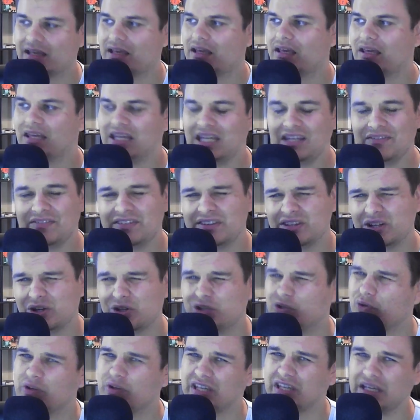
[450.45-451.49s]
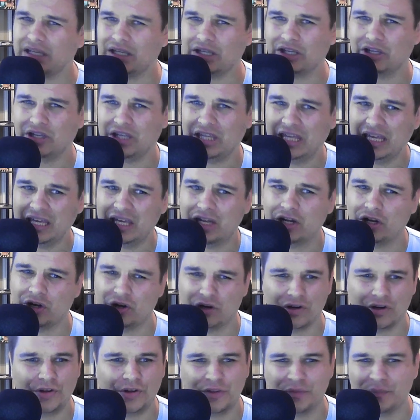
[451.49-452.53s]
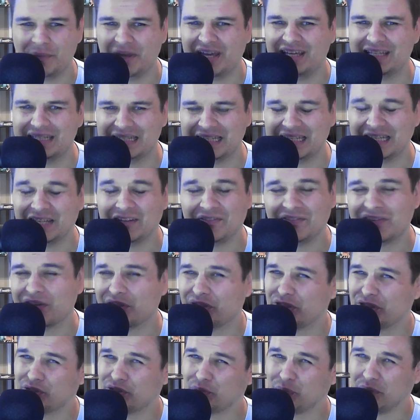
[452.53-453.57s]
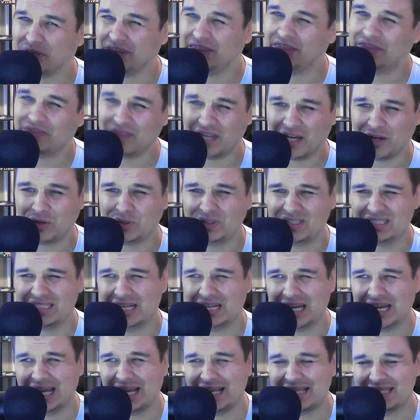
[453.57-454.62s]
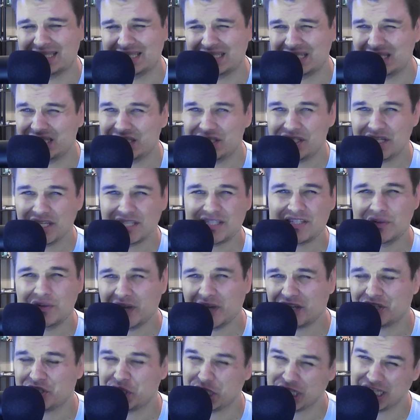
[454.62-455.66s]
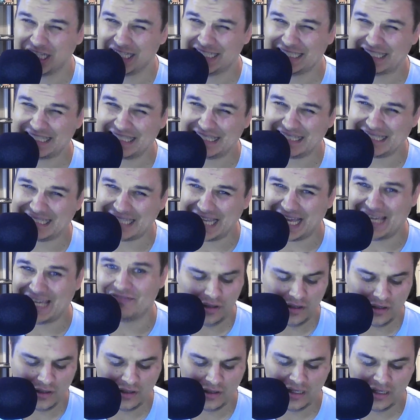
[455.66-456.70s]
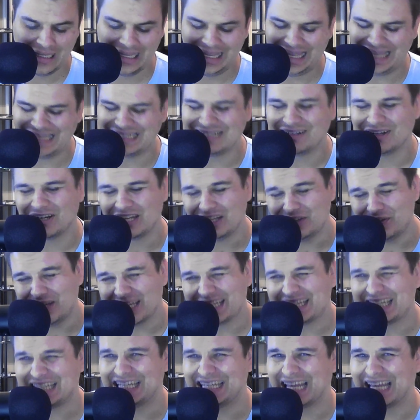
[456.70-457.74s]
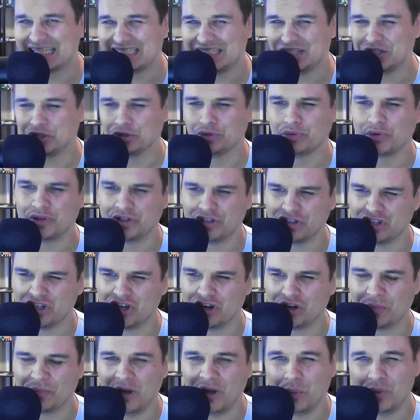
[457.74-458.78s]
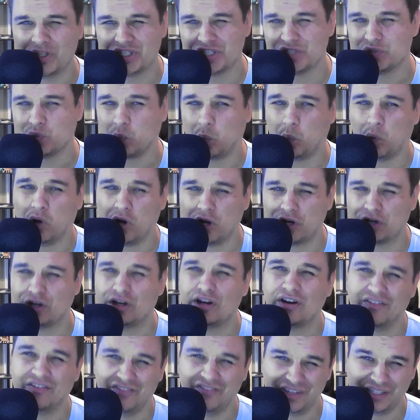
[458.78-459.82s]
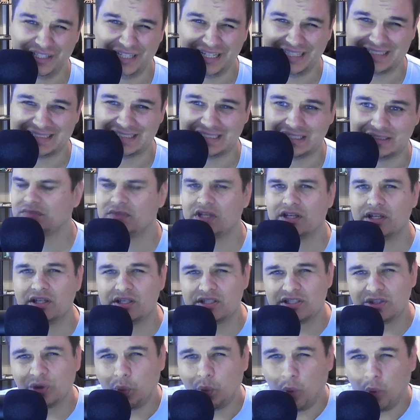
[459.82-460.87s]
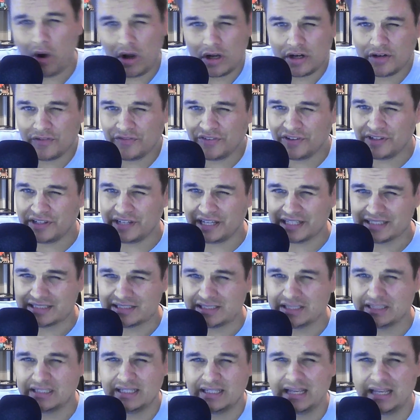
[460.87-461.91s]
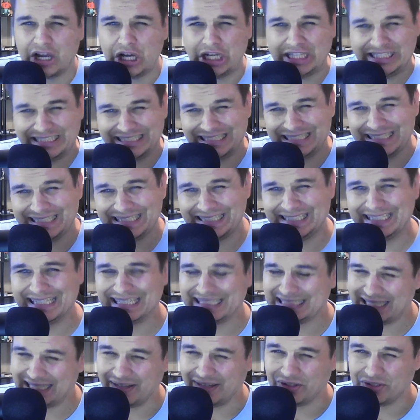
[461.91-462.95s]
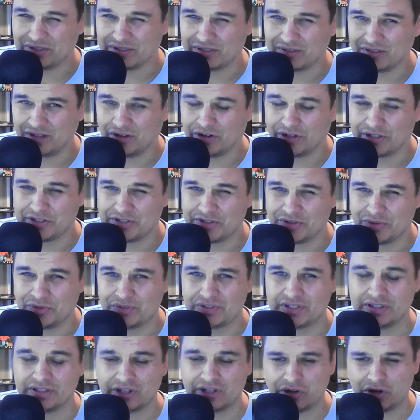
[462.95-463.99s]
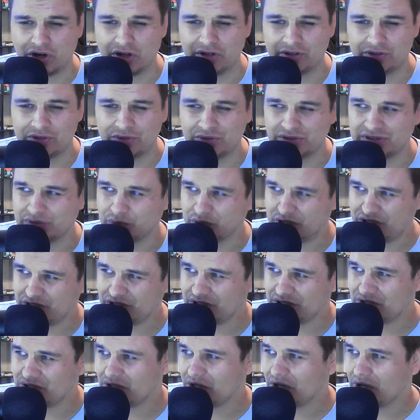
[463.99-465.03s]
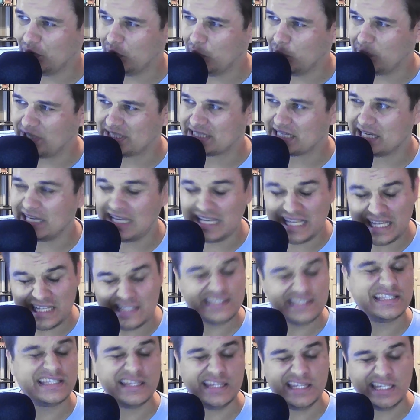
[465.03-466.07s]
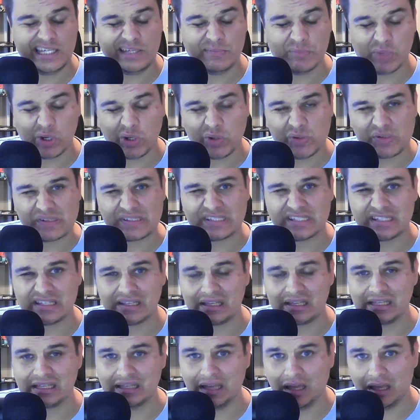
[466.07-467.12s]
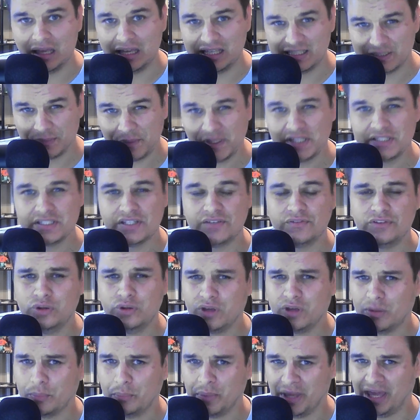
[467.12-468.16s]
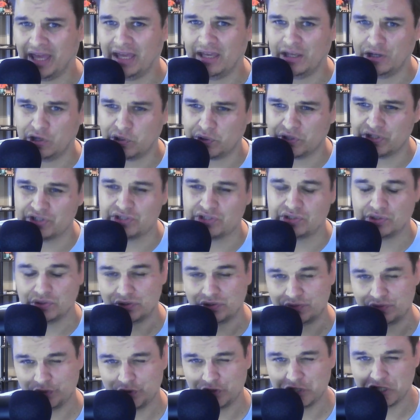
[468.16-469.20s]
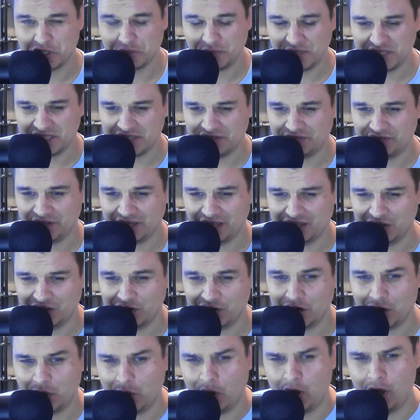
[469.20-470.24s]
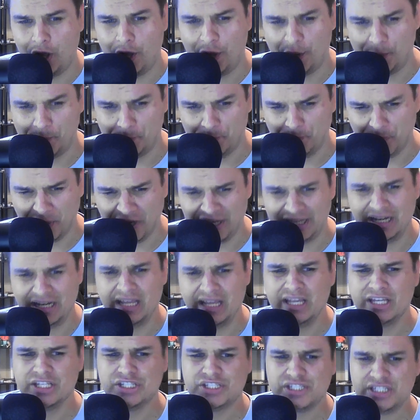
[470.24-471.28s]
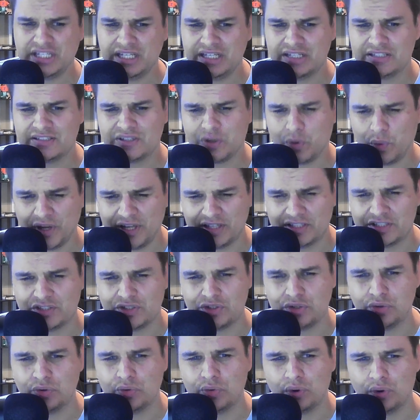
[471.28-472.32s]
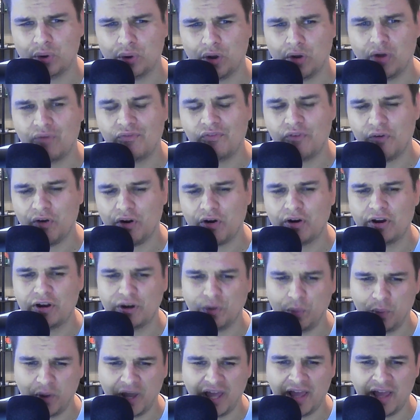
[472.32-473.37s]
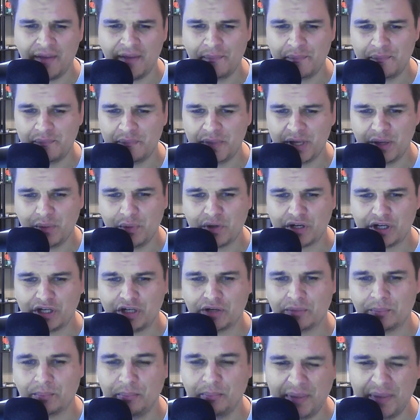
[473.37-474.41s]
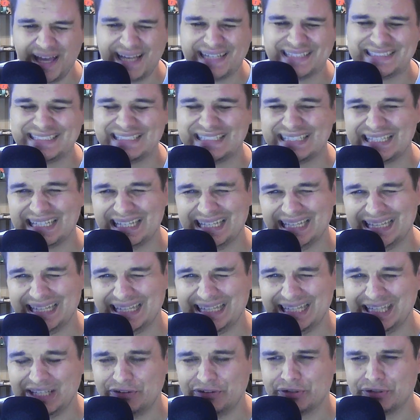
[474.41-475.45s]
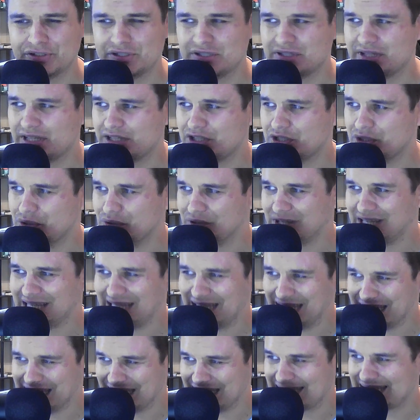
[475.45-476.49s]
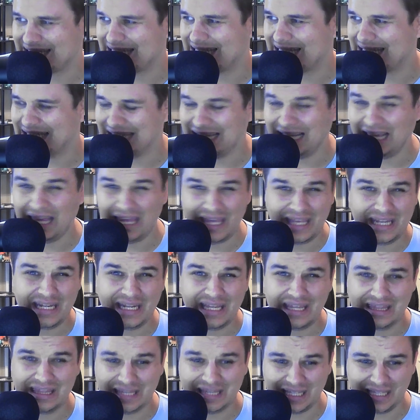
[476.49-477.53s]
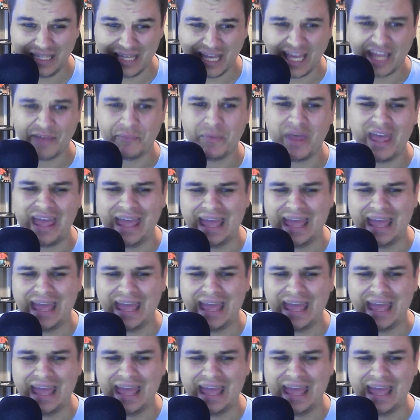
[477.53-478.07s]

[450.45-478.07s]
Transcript: Even though you can get Earth Mei Ling for 3,000, I suggest you actually save. And you get the next hero we're going to talk about, which is Water Vanessa. So Water Vanessa costs 6,000 crystals in the Chronicles, which is the most expensive you can pay in crystals for a specific hero. But she is going to far and away be one of your best healers that you can get in the game.